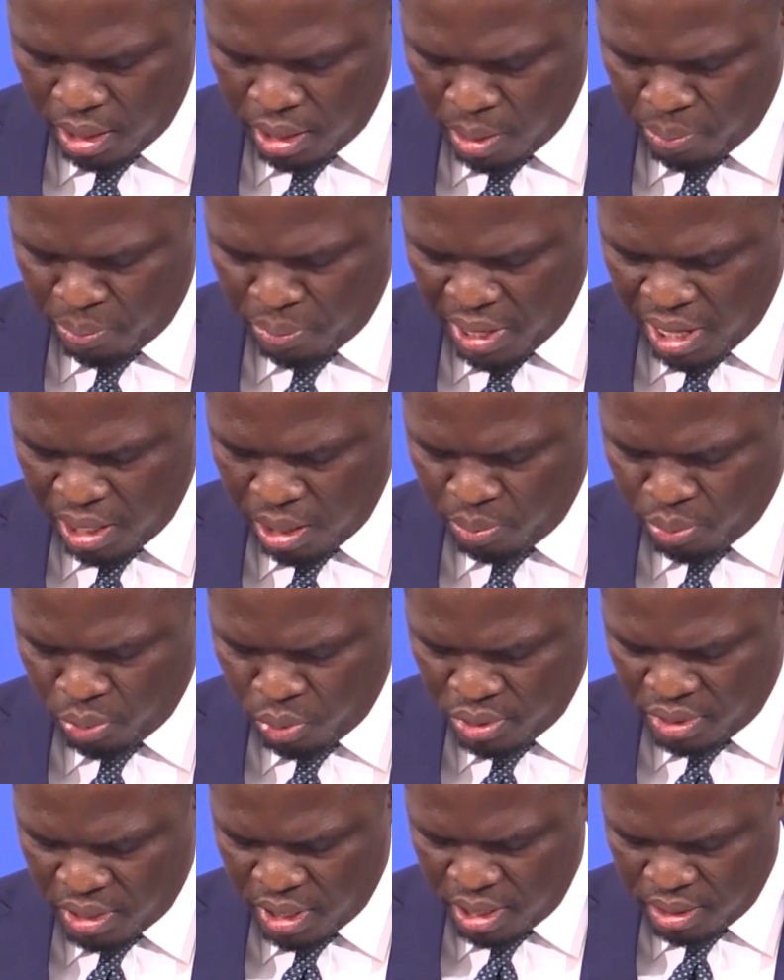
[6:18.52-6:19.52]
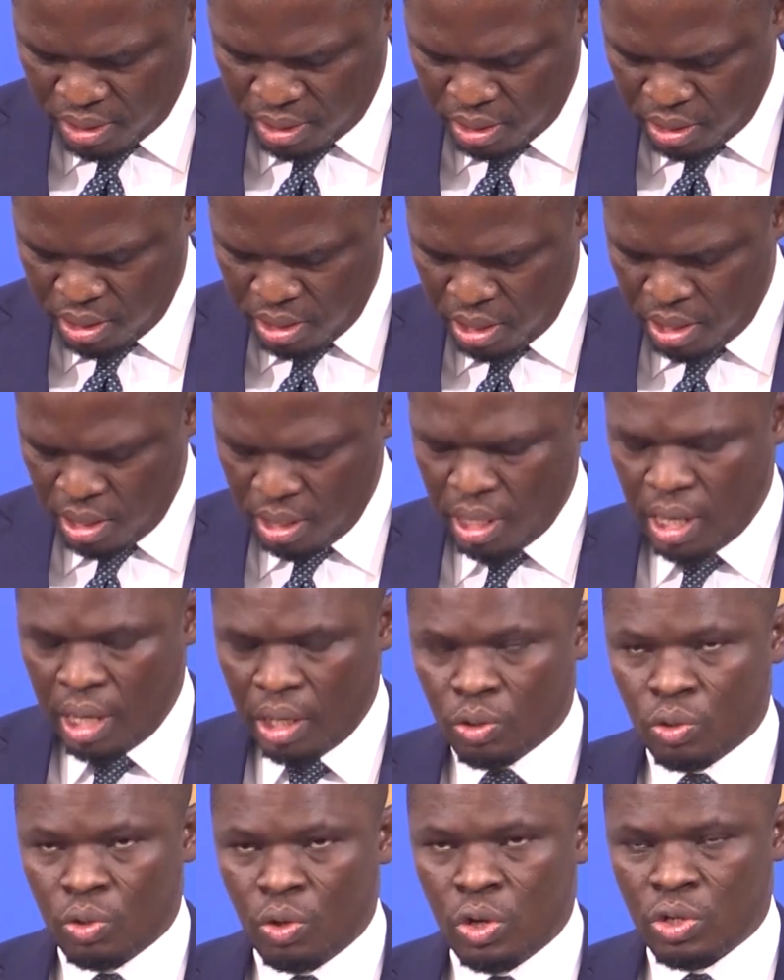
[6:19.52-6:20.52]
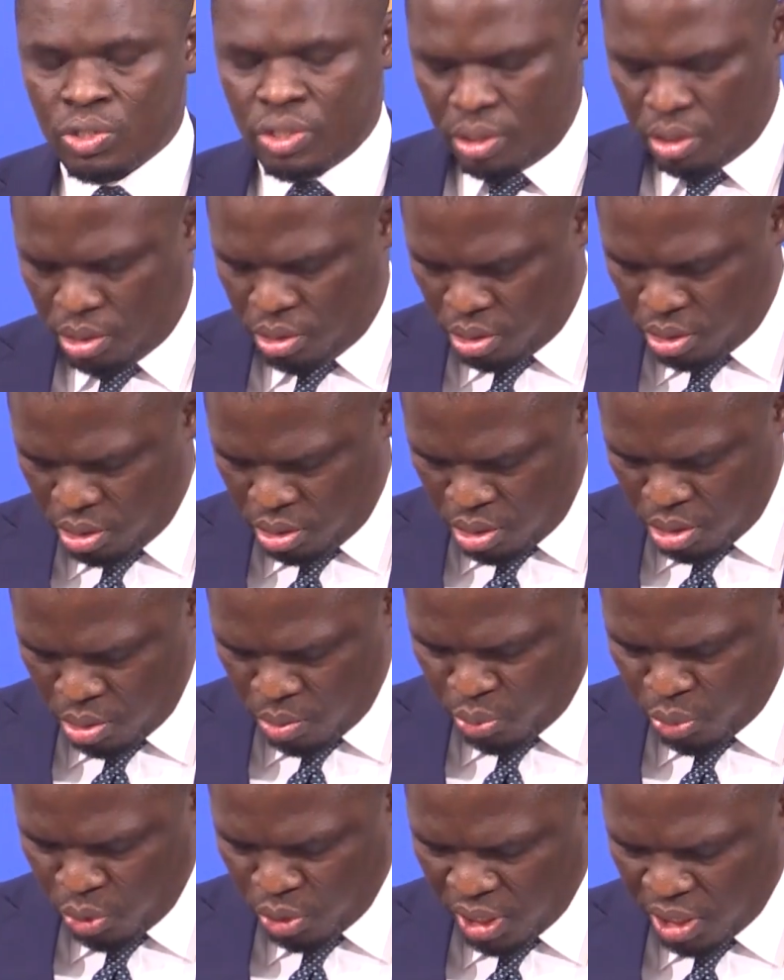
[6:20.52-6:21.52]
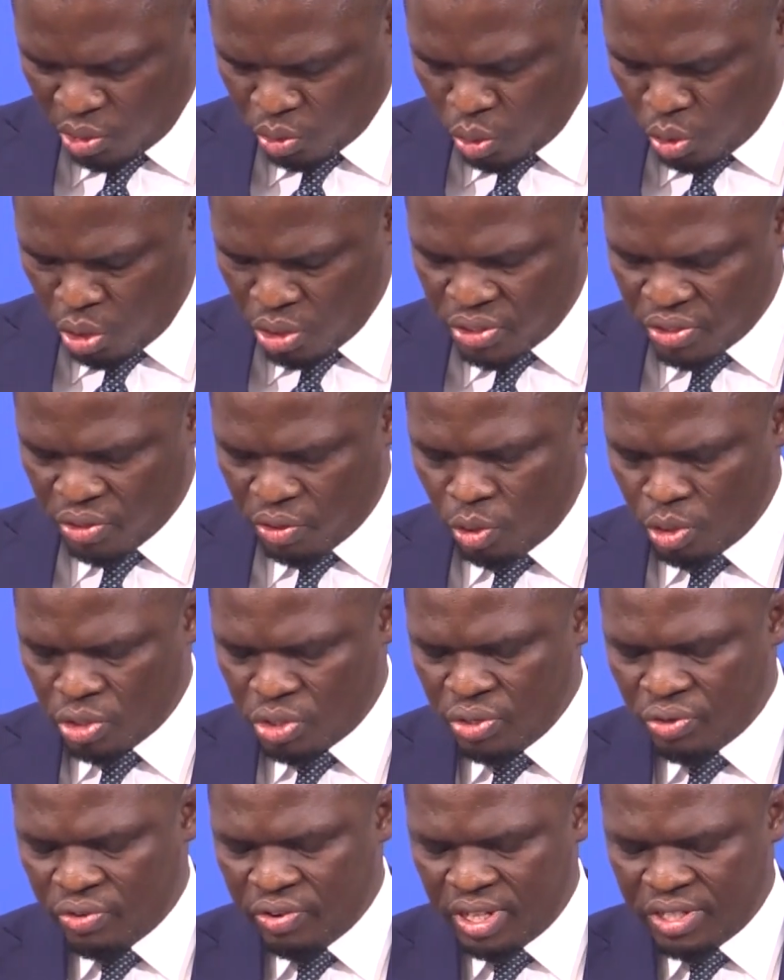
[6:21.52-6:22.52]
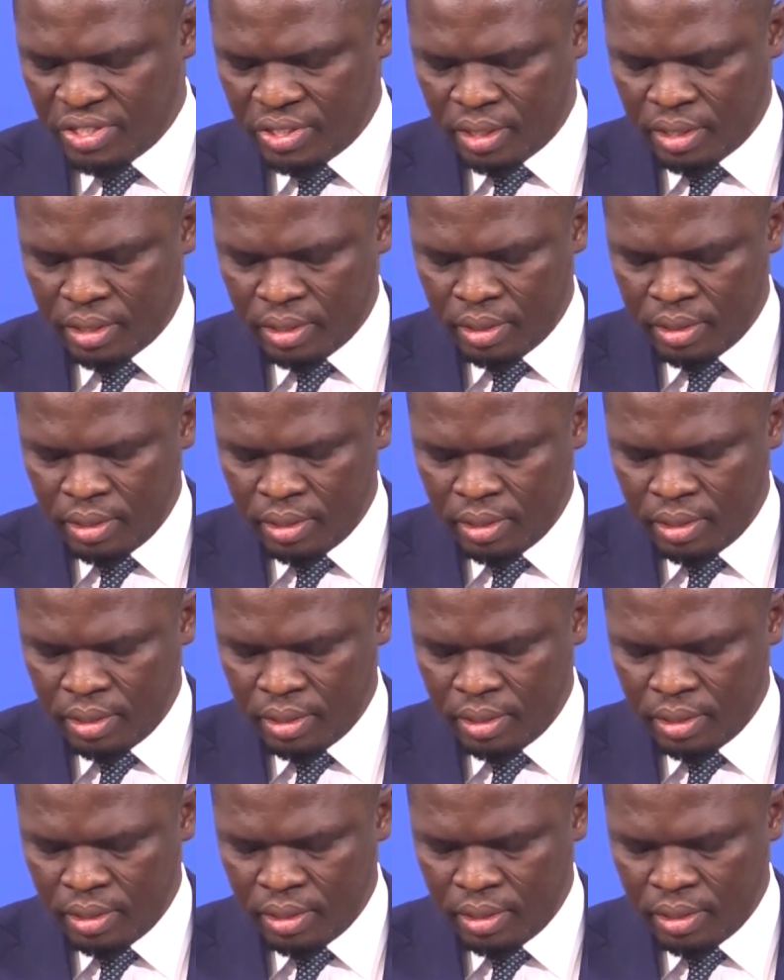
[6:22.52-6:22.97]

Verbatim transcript: in the planning process and costs, project cost consideration.